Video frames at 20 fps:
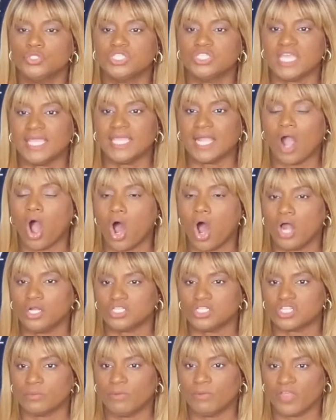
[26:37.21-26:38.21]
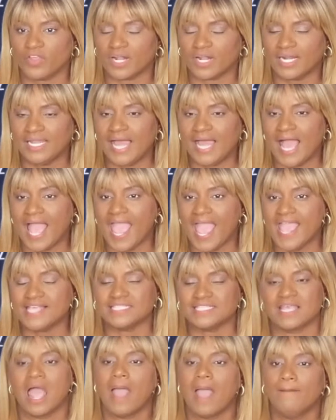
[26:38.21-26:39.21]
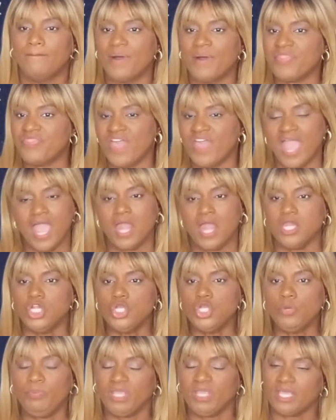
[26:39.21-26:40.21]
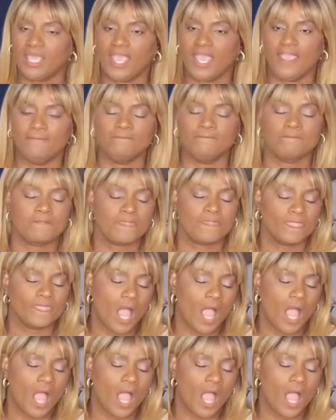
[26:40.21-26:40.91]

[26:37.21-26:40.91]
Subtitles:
take on some of the clients, but then you became